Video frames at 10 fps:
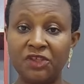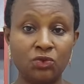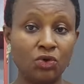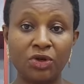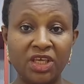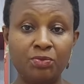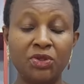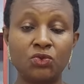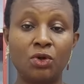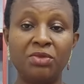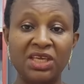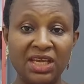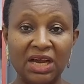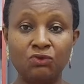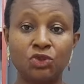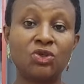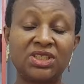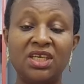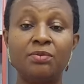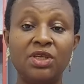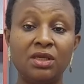It will not keep it warm again, and will just keep